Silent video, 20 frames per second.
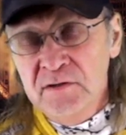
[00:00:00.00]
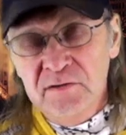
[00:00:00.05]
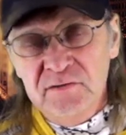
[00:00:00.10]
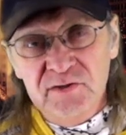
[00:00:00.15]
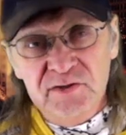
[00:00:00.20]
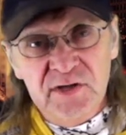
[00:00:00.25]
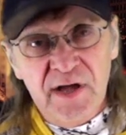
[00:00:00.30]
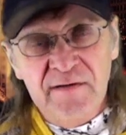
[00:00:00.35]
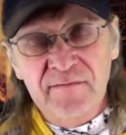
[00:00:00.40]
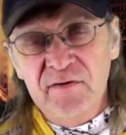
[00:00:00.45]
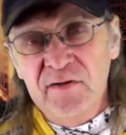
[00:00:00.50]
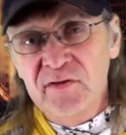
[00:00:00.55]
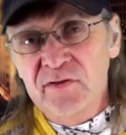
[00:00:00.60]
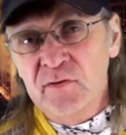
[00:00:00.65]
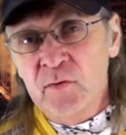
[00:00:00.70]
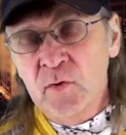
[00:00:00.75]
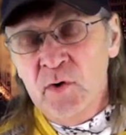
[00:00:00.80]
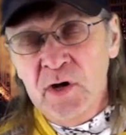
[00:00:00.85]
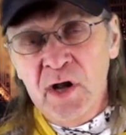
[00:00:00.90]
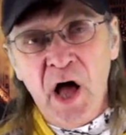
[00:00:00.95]
7th
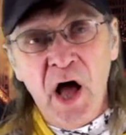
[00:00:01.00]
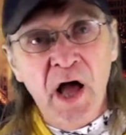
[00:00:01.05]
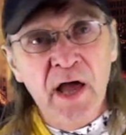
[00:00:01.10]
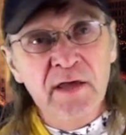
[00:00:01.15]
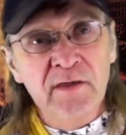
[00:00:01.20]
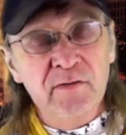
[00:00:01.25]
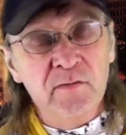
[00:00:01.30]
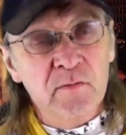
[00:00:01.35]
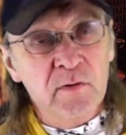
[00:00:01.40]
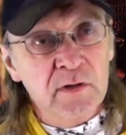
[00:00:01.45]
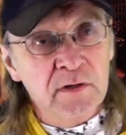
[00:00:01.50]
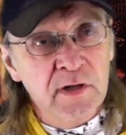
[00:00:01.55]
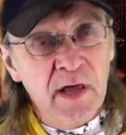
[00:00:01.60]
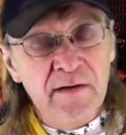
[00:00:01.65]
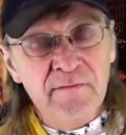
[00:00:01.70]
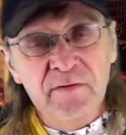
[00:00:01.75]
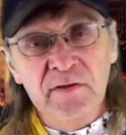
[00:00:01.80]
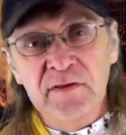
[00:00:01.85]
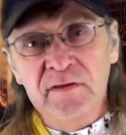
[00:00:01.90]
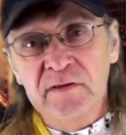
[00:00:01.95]
or 9th or
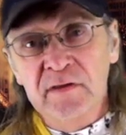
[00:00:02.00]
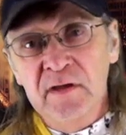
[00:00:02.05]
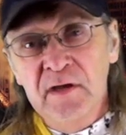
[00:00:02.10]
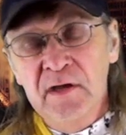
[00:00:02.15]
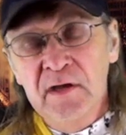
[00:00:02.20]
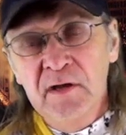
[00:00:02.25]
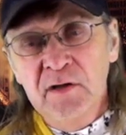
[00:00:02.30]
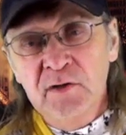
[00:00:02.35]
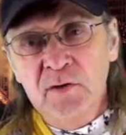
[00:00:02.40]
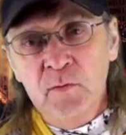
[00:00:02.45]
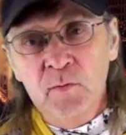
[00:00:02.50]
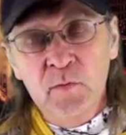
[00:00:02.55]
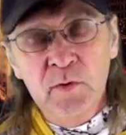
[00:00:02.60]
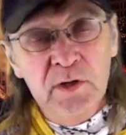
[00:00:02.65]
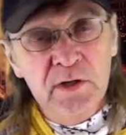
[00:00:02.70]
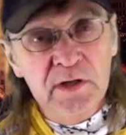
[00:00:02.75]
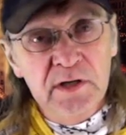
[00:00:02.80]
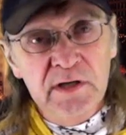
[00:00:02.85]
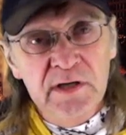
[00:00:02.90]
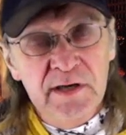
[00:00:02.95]
11th to
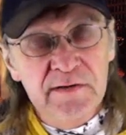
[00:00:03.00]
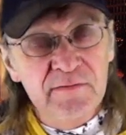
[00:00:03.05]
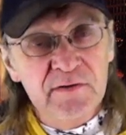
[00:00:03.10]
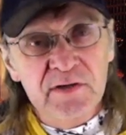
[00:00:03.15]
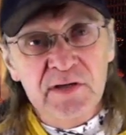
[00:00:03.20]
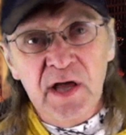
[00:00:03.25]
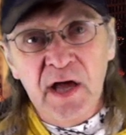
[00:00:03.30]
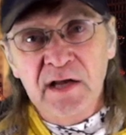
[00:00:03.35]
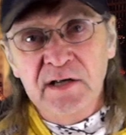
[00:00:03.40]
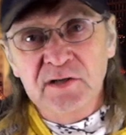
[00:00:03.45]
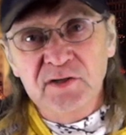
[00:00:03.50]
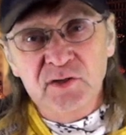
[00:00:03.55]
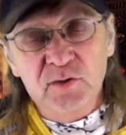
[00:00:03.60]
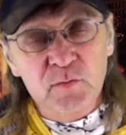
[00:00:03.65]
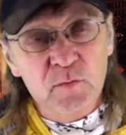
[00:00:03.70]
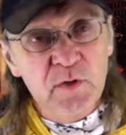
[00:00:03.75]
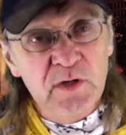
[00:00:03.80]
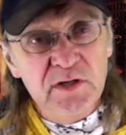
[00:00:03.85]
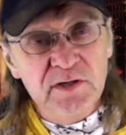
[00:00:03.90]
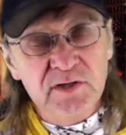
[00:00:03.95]
really give it that
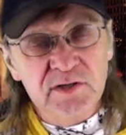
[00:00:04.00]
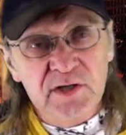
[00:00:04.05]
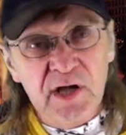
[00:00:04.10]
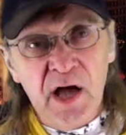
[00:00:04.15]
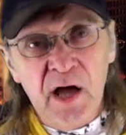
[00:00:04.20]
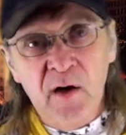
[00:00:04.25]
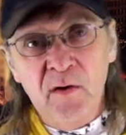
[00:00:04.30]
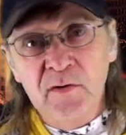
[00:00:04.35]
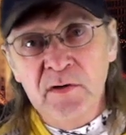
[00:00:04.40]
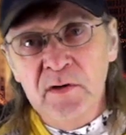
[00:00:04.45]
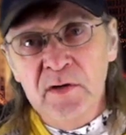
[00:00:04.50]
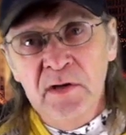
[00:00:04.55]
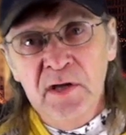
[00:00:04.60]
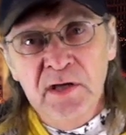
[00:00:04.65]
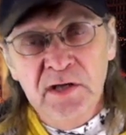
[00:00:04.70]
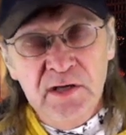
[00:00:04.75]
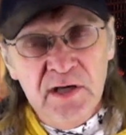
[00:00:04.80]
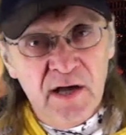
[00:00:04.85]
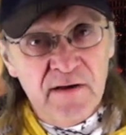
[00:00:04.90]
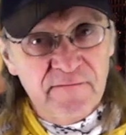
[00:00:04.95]
sweet sound
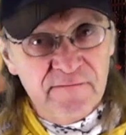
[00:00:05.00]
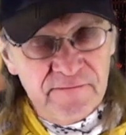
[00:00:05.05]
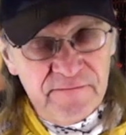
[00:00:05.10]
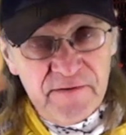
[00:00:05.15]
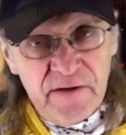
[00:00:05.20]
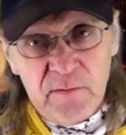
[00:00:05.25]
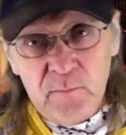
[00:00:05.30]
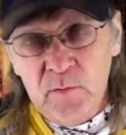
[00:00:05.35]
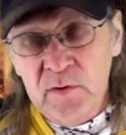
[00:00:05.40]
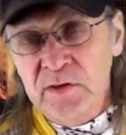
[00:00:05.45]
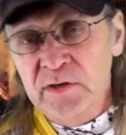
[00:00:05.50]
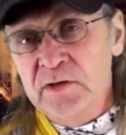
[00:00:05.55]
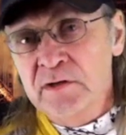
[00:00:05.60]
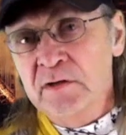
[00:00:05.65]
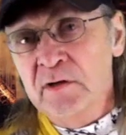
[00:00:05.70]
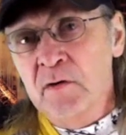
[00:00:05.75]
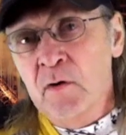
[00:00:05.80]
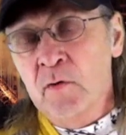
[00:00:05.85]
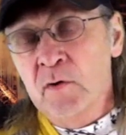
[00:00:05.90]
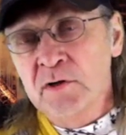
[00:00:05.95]
yet fit within
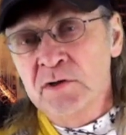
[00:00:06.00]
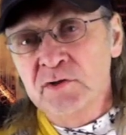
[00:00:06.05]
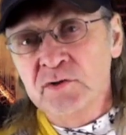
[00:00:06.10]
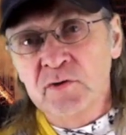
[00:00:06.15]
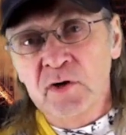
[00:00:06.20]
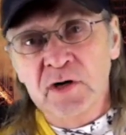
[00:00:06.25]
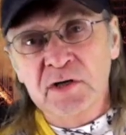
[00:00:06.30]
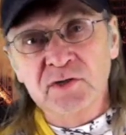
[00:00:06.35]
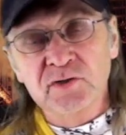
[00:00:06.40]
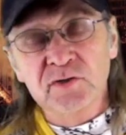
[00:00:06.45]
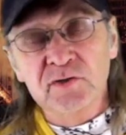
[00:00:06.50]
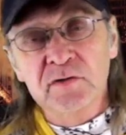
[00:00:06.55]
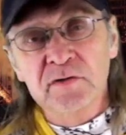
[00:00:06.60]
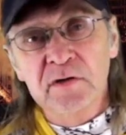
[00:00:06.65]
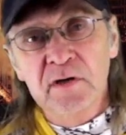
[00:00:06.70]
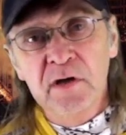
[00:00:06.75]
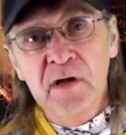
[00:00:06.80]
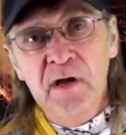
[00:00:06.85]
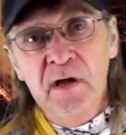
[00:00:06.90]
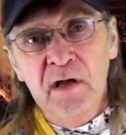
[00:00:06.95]
the chord structure
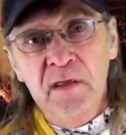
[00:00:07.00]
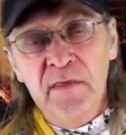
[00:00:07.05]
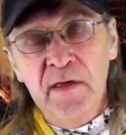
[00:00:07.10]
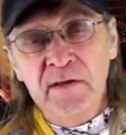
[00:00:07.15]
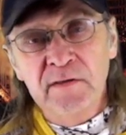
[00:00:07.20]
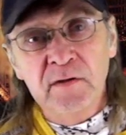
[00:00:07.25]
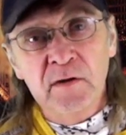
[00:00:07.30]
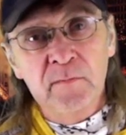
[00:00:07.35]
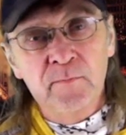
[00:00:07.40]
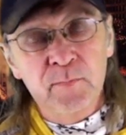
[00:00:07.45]
that they're